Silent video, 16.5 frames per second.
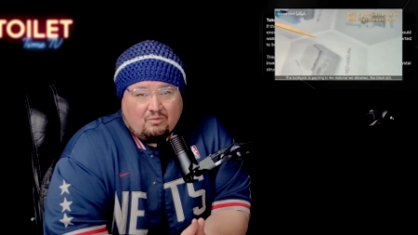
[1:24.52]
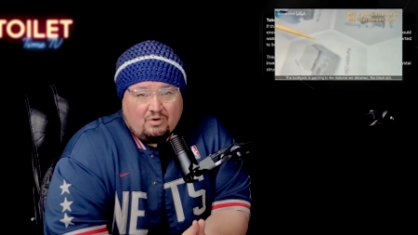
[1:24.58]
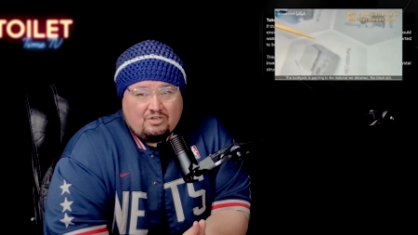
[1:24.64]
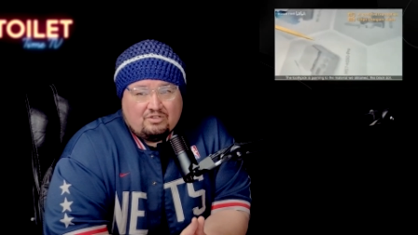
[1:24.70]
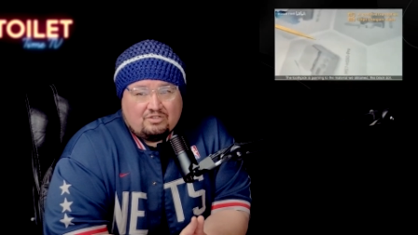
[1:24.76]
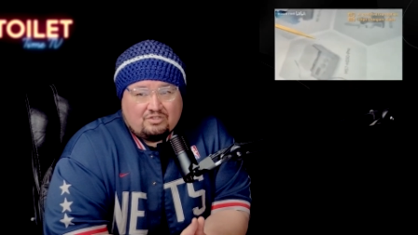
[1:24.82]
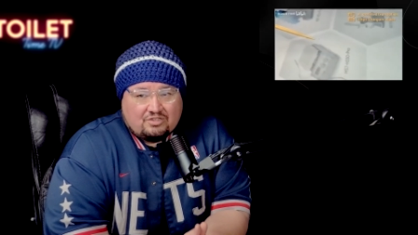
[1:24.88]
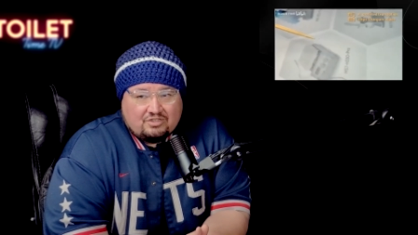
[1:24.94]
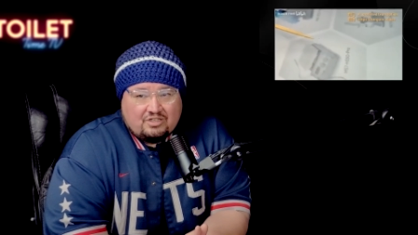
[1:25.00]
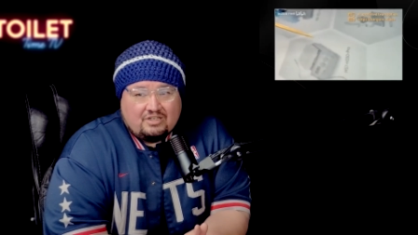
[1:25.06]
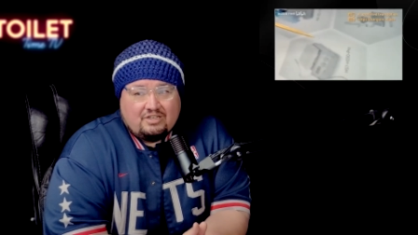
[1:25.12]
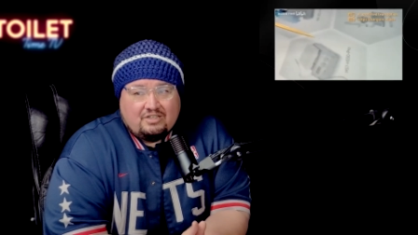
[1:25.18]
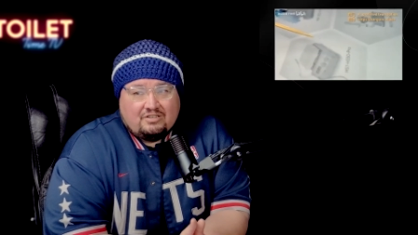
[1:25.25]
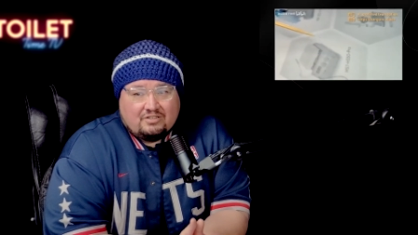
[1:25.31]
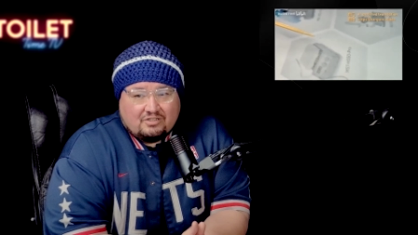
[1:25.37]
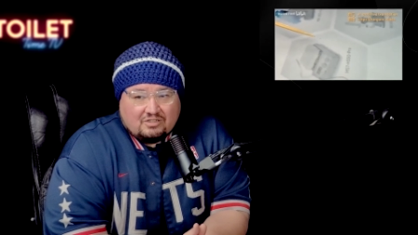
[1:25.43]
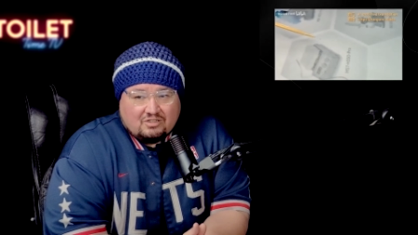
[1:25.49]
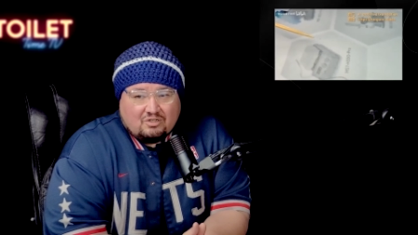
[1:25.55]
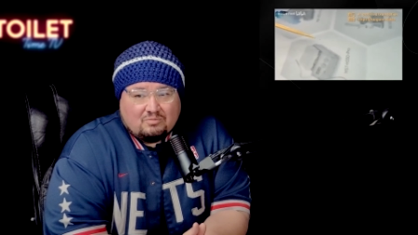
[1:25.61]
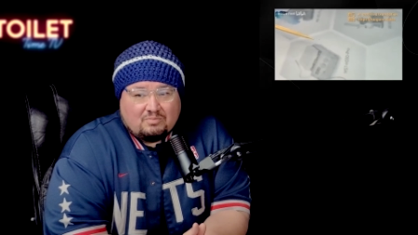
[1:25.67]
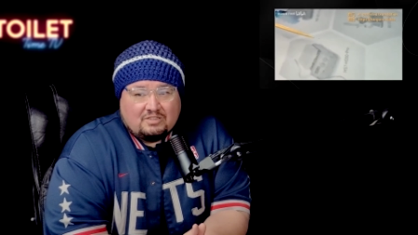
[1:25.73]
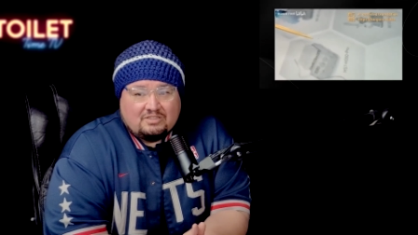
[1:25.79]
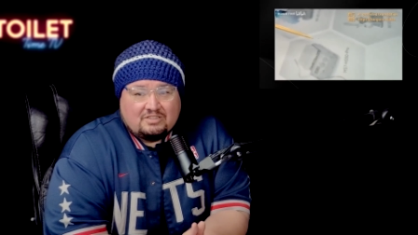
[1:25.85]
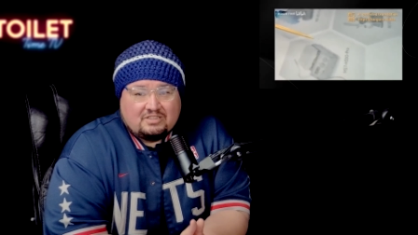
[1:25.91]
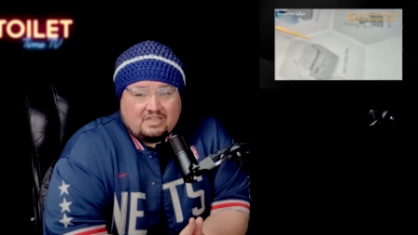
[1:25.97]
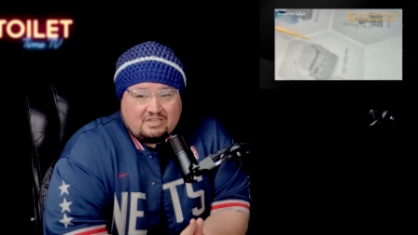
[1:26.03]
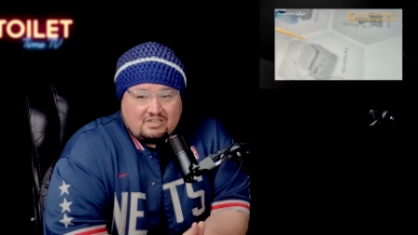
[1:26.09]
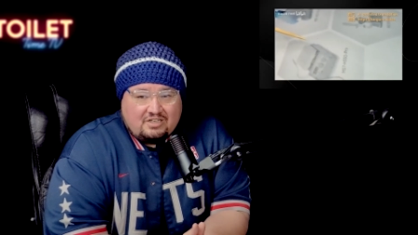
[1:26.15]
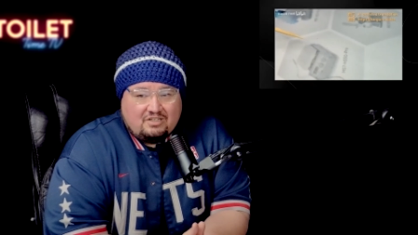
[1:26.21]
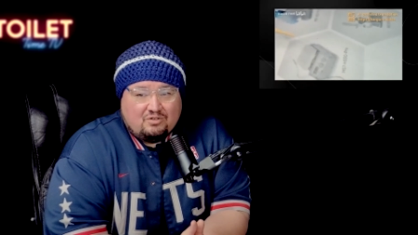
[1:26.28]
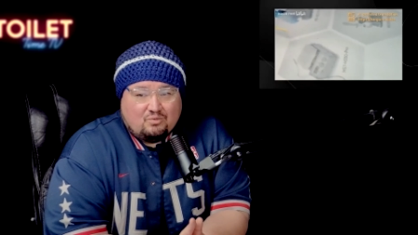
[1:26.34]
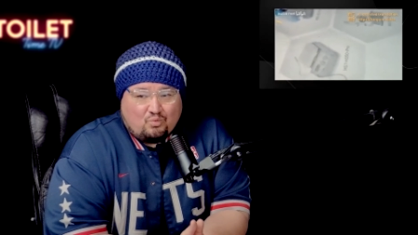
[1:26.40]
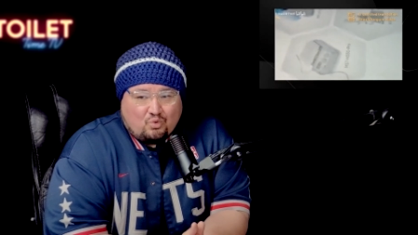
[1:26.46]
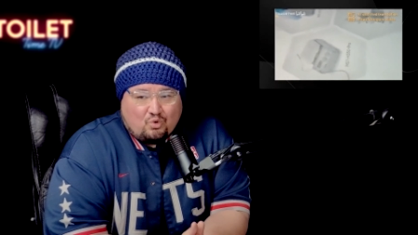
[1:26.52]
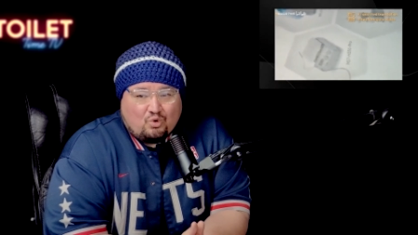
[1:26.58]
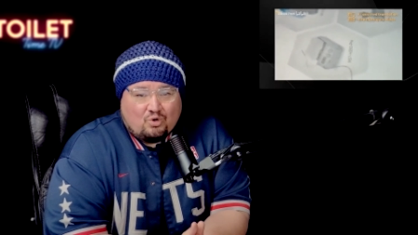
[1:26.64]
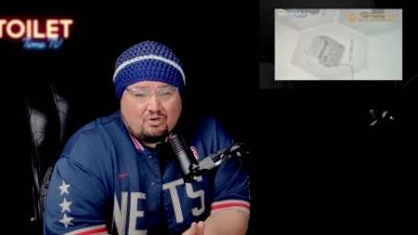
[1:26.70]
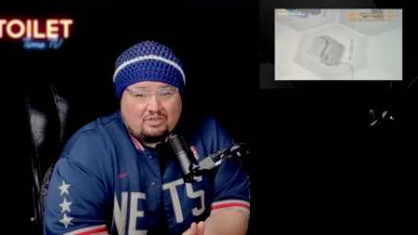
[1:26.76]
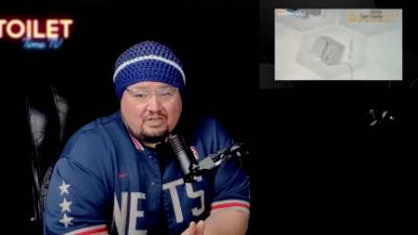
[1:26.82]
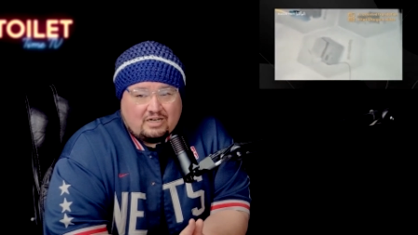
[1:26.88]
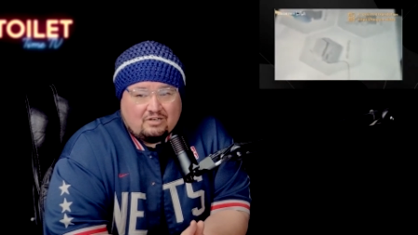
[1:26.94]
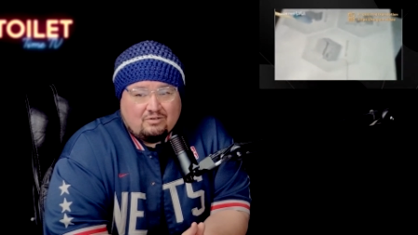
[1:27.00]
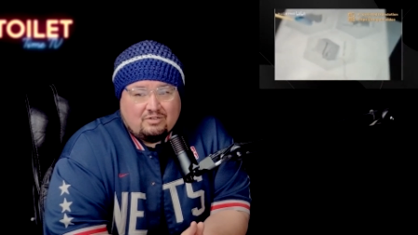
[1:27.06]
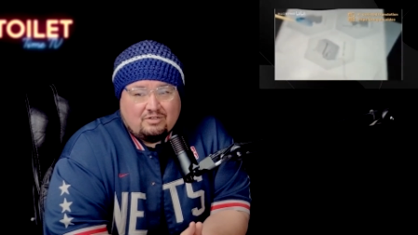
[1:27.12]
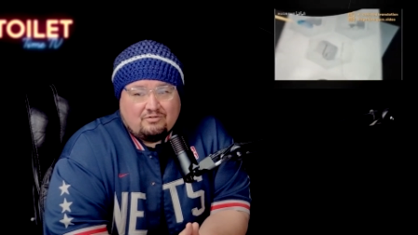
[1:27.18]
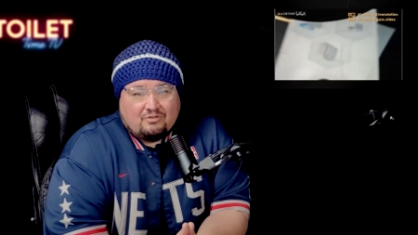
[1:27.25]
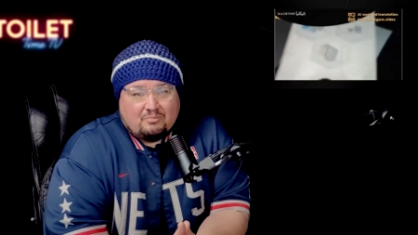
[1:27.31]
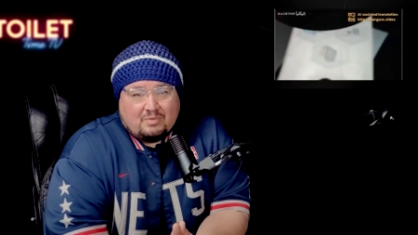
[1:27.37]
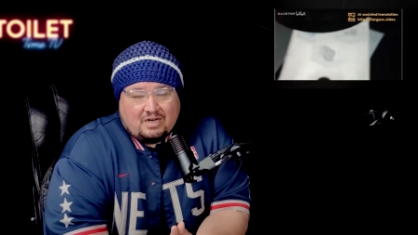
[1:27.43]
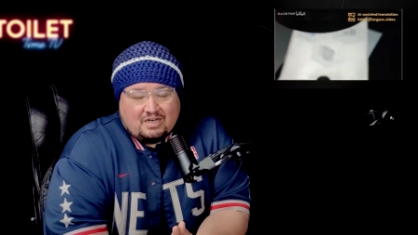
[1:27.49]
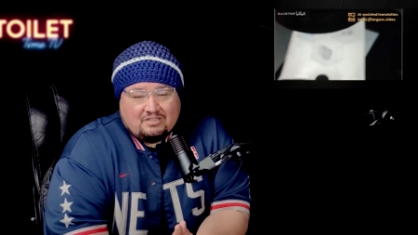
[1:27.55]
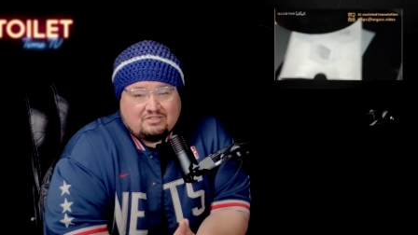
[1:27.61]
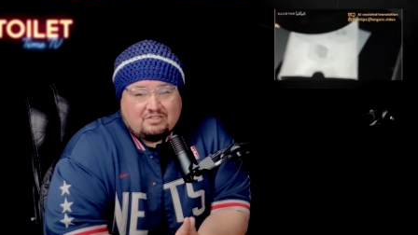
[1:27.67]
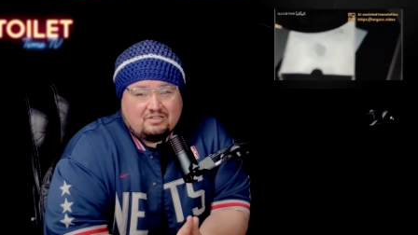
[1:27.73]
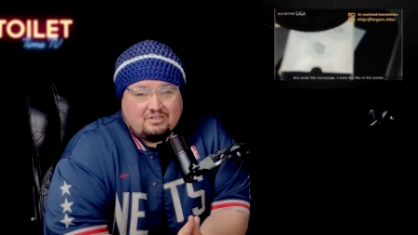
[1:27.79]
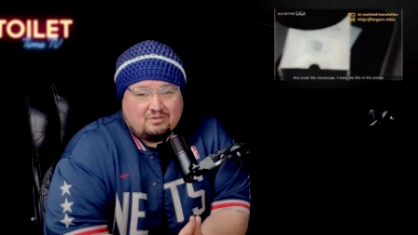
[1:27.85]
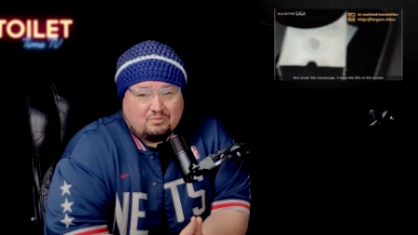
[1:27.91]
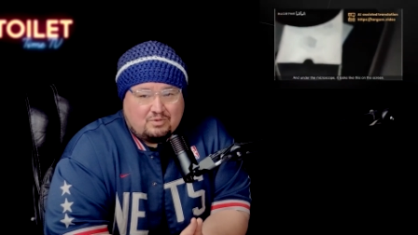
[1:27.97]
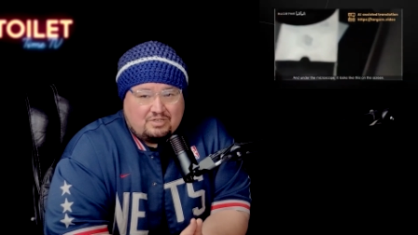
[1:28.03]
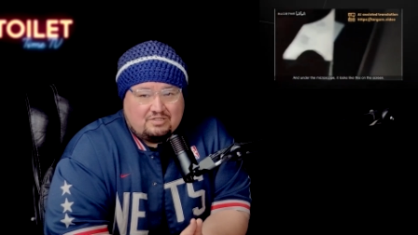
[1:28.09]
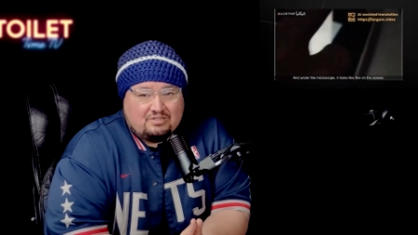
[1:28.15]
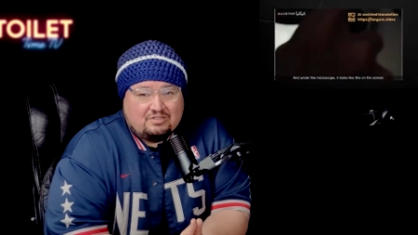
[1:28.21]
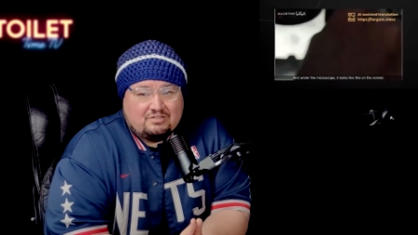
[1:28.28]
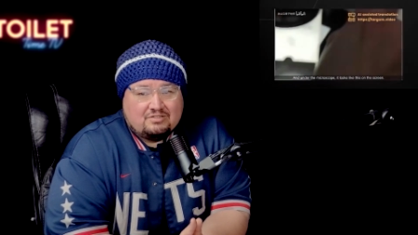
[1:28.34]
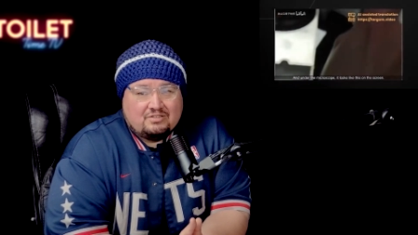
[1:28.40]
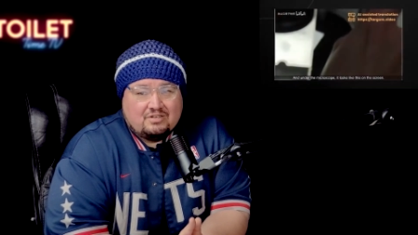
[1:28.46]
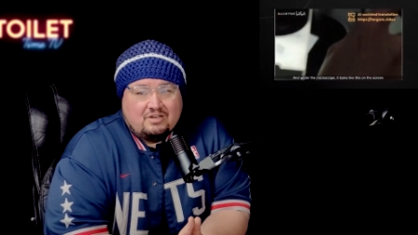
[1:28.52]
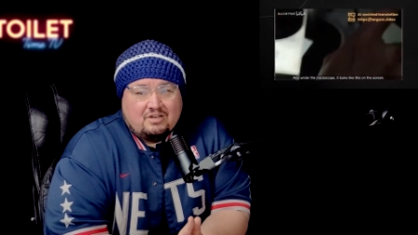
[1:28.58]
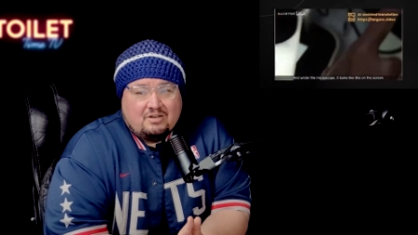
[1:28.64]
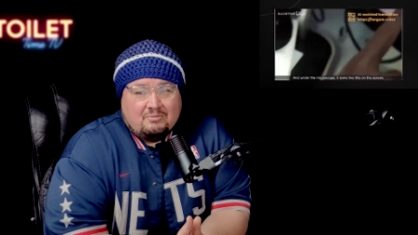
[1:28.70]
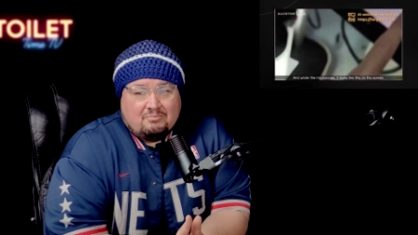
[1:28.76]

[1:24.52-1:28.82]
When you study the globalists, they need a war, not only for monetary reasons,